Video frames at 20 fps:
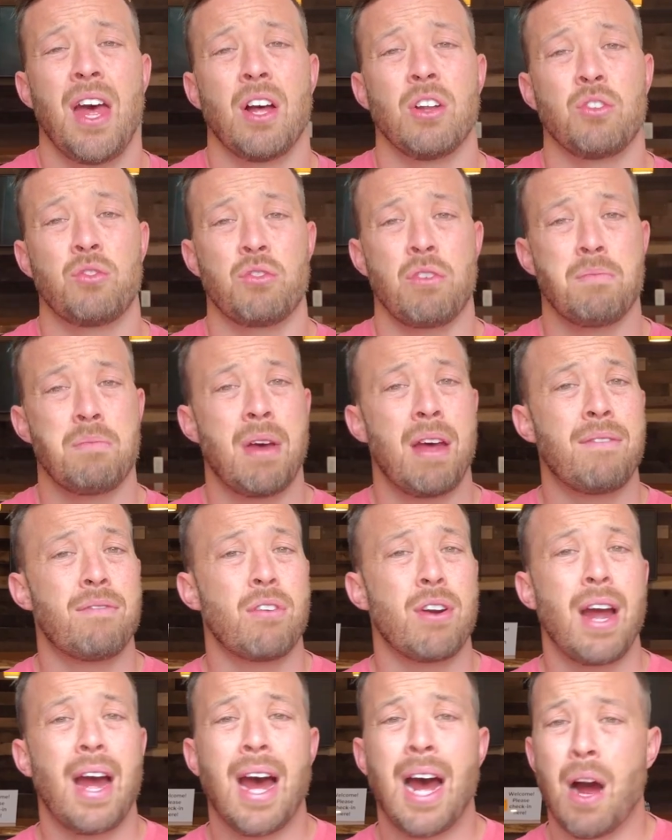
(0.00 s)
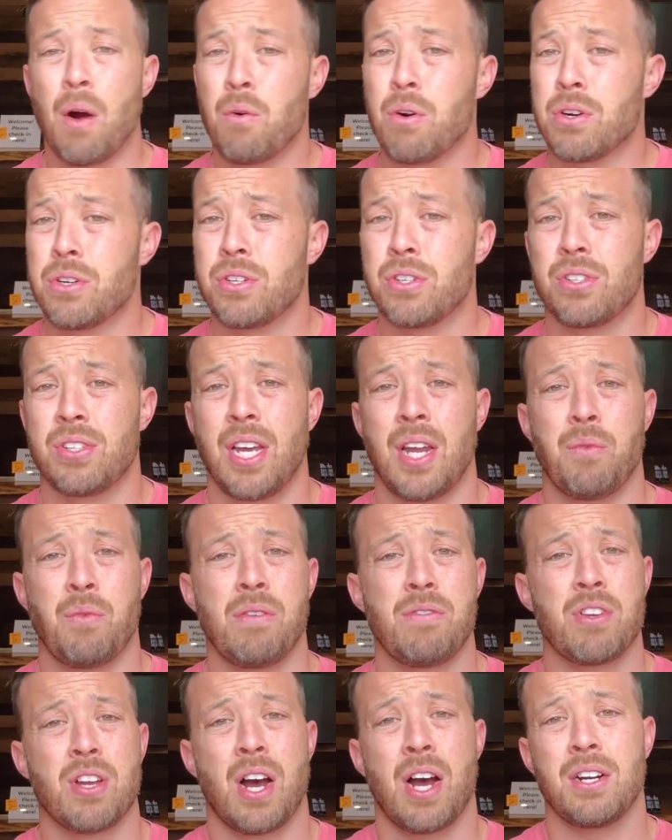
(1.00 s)
We've met for hours, and we've
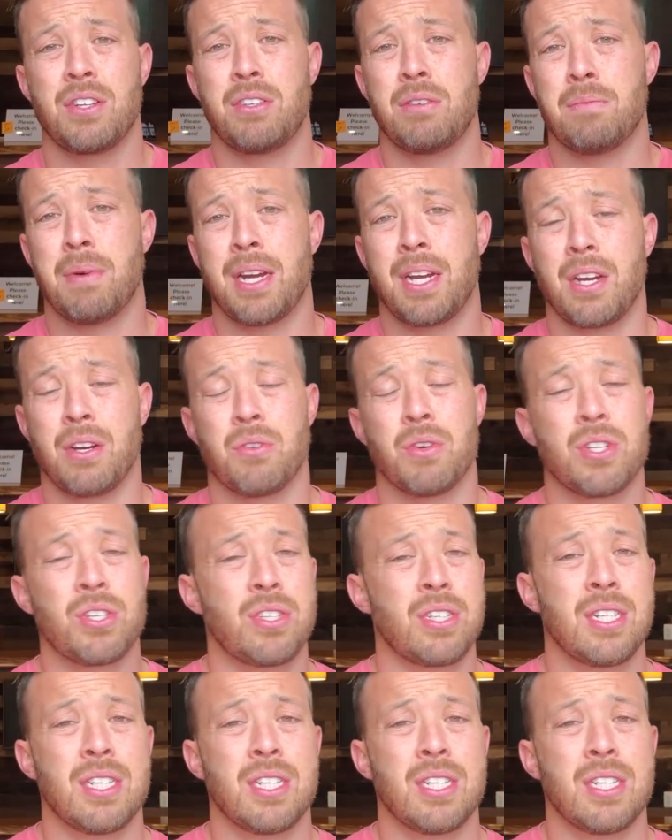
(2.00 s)
talked to Mike and Kristen.